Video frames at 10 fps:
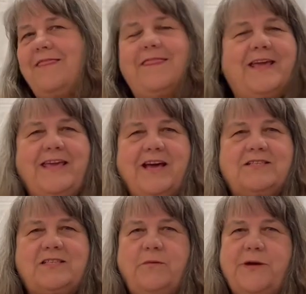Thank
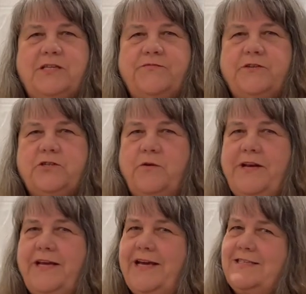y'all so much for
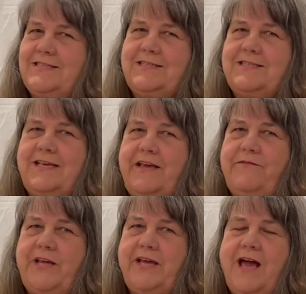joining us this
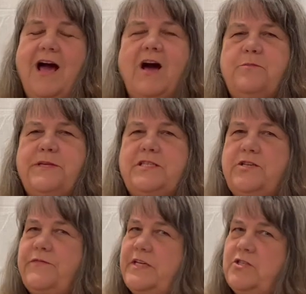evening. I hope
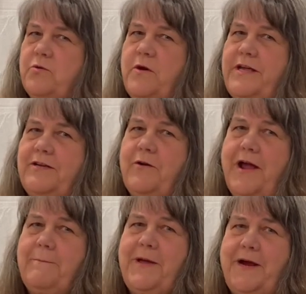that you've enjoyed
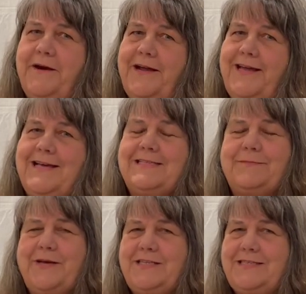Graham Perry
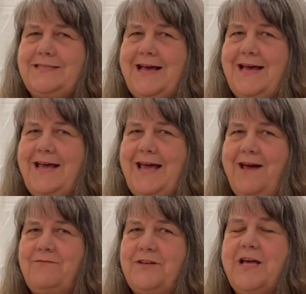as much as I
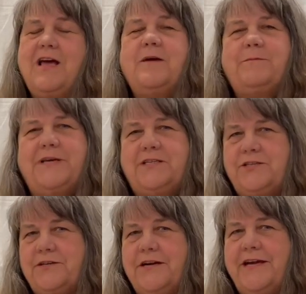have. Be
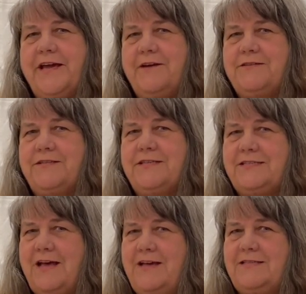sure and go to the
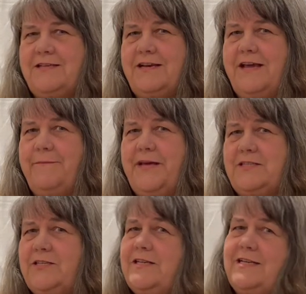sites that he
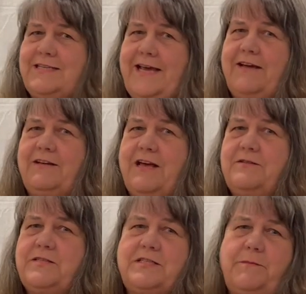mentioned and
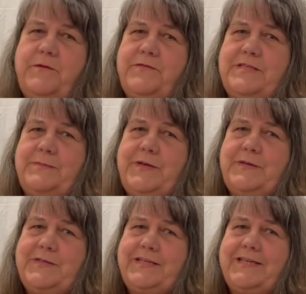download some of his
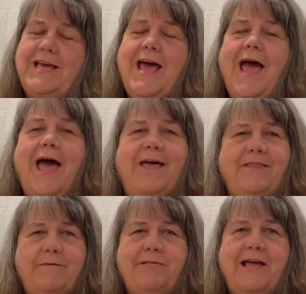music.
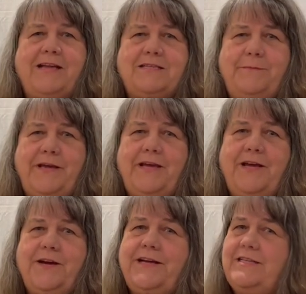And then plan to be
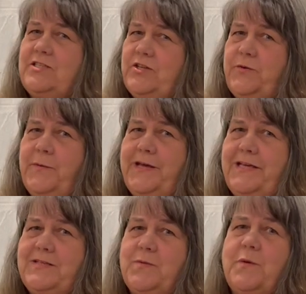here in 2 weeks